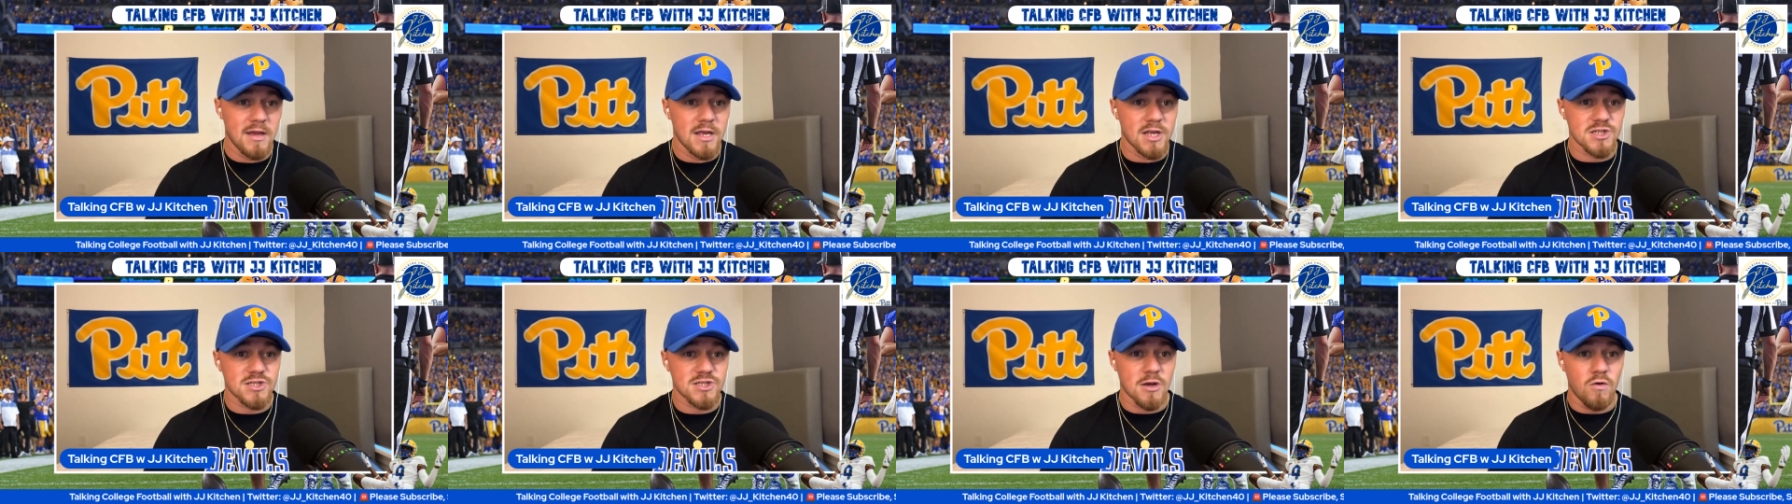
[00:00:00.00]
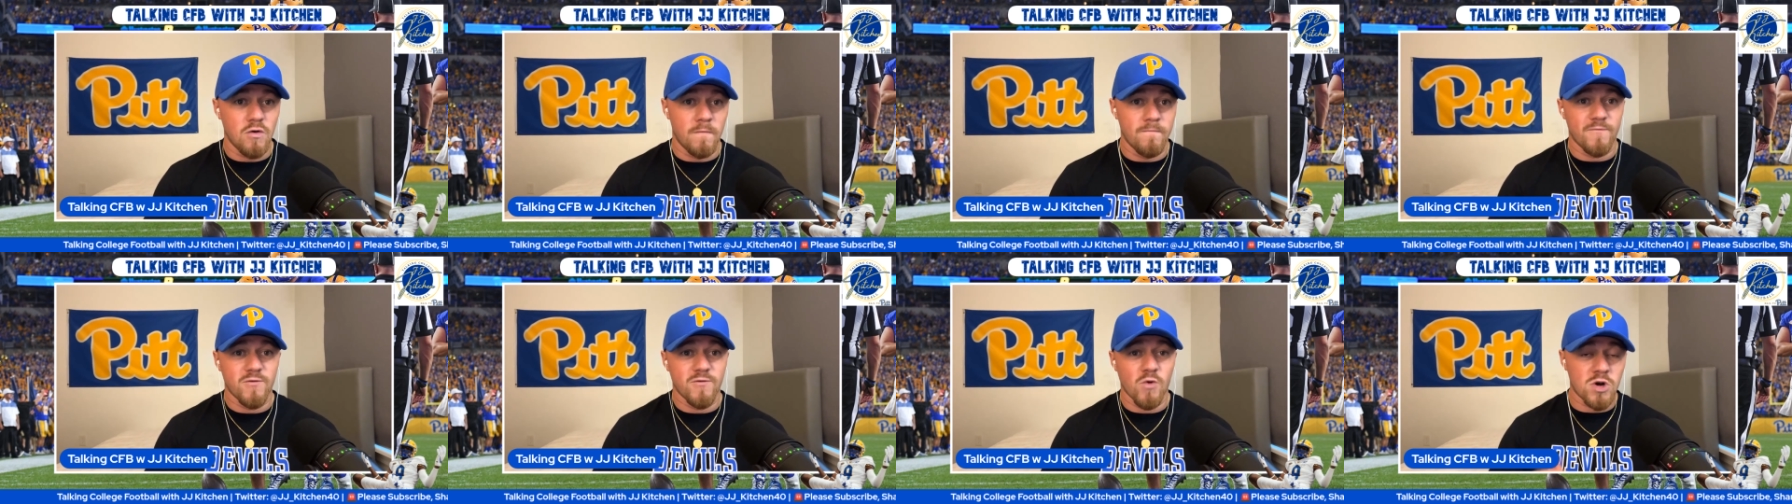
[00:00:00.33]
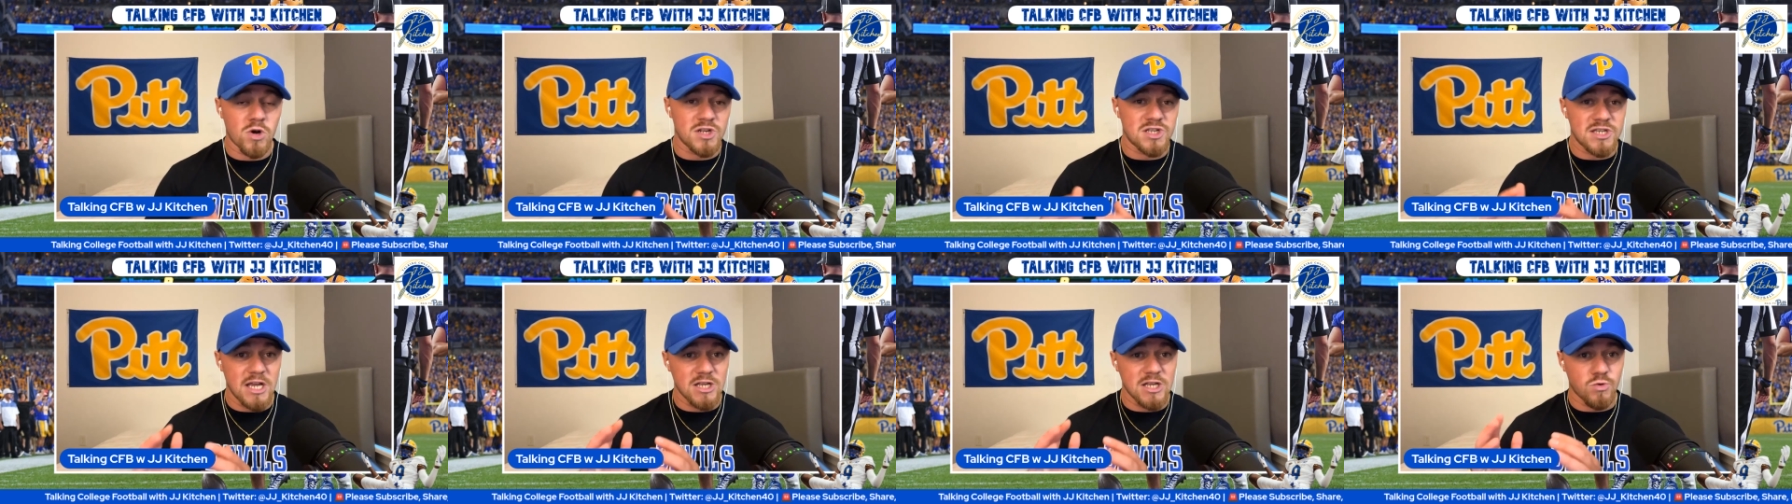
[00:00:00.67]
So Florida
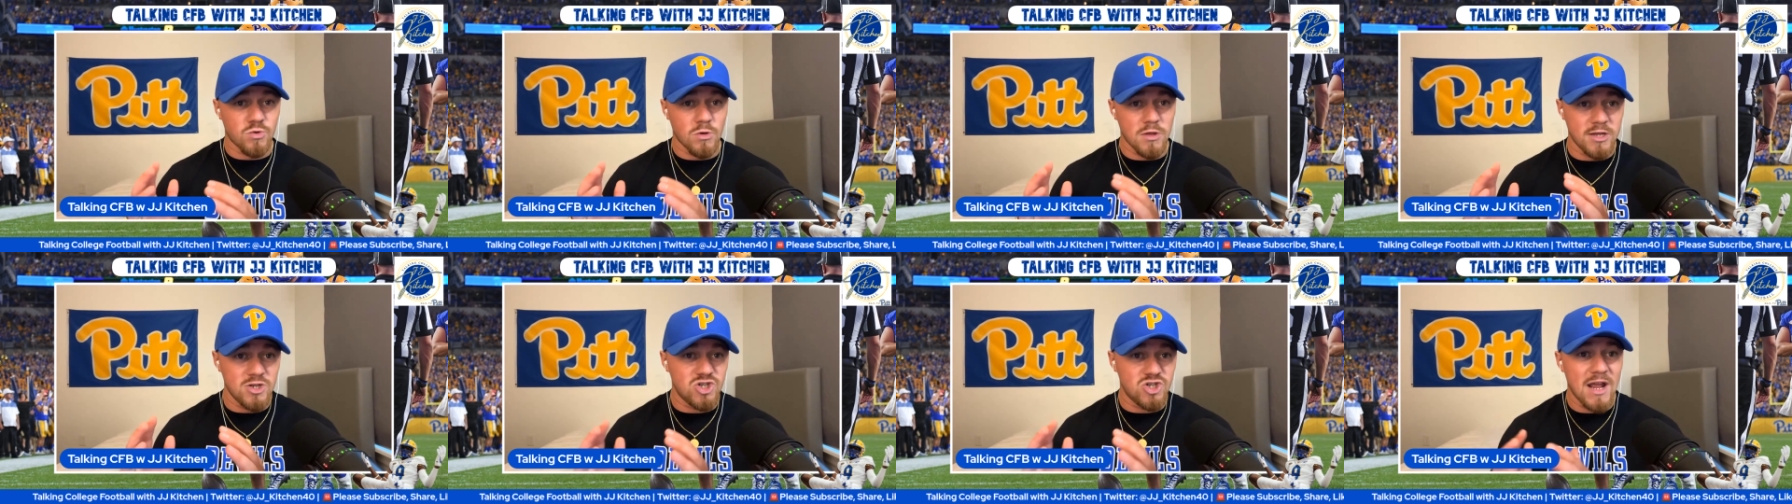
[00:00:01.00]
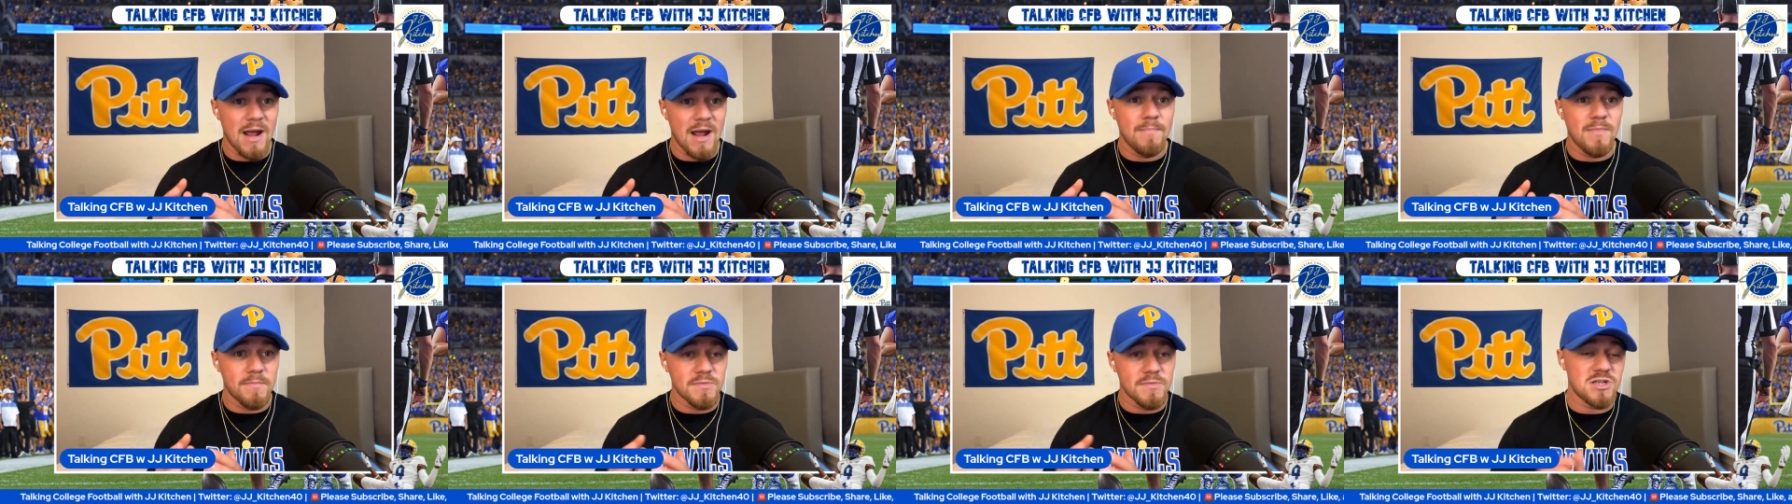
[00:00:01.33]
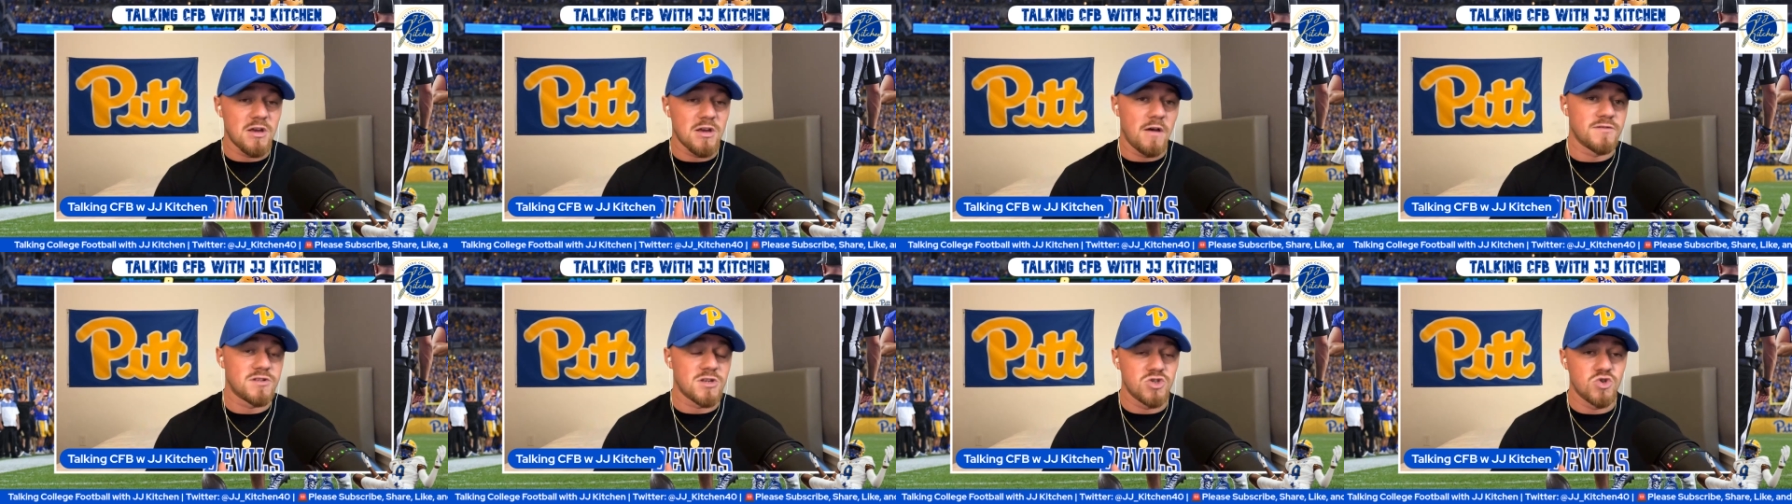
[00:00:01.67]
State's really jammed
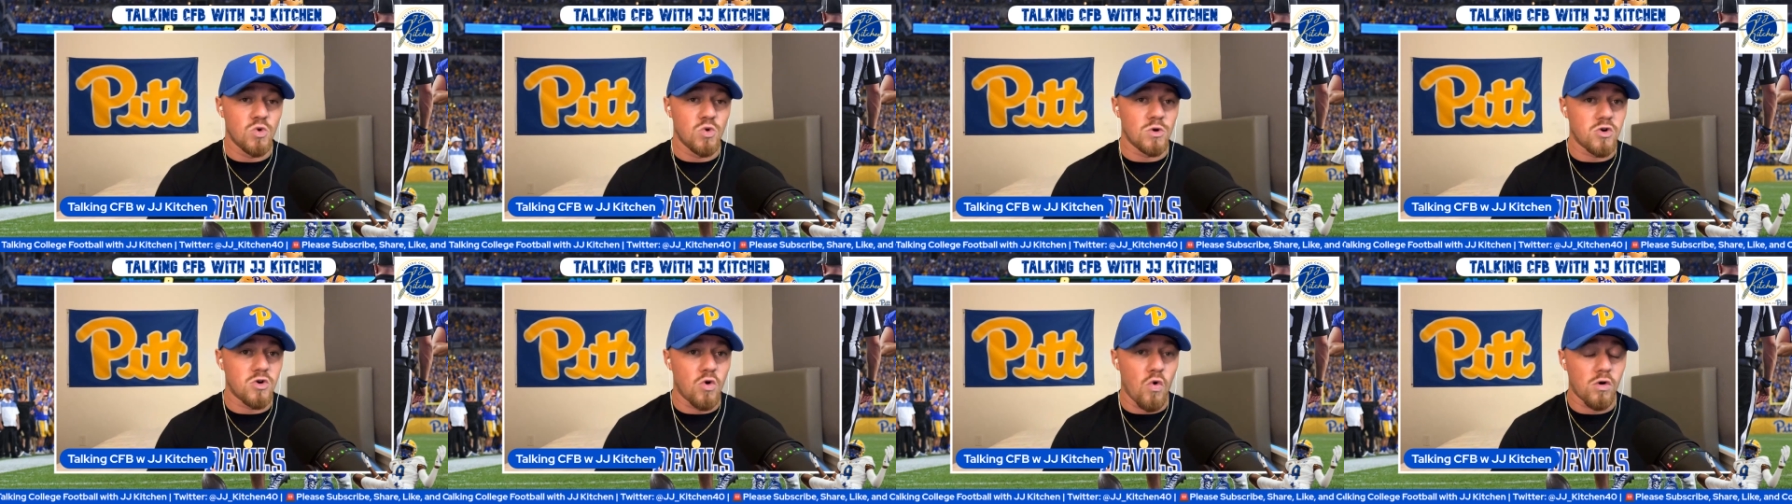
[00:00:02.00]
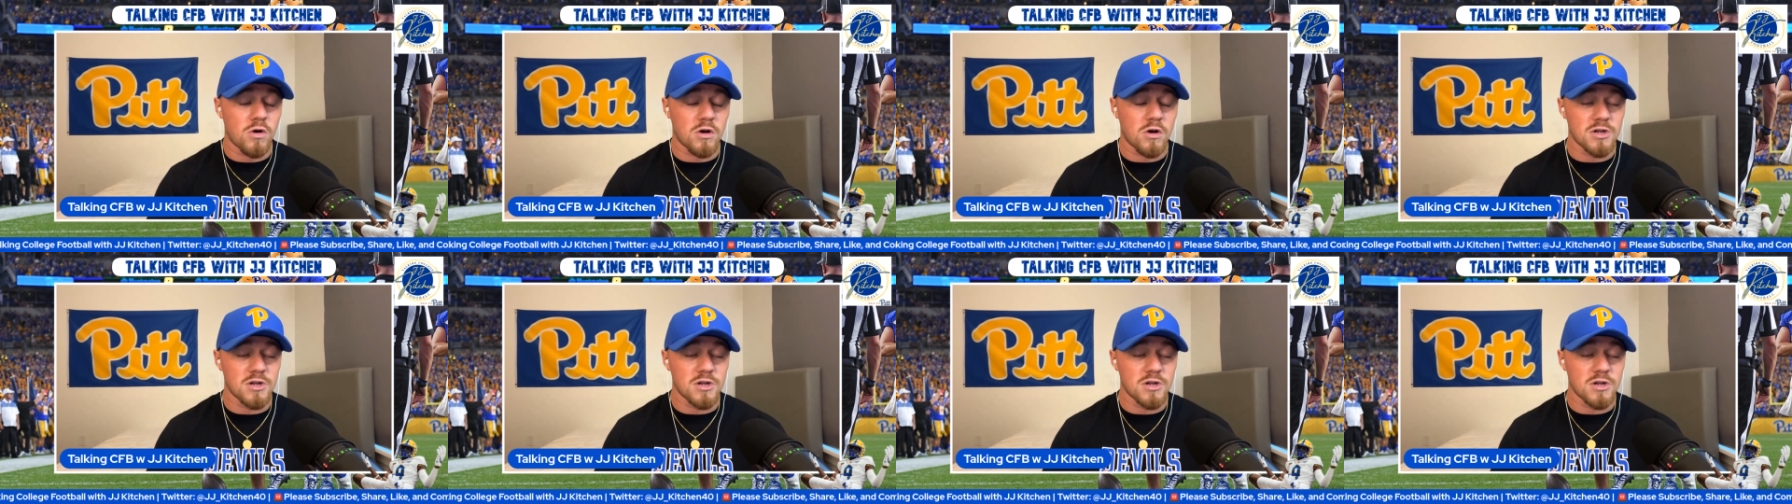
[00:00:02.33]
themselves into a corner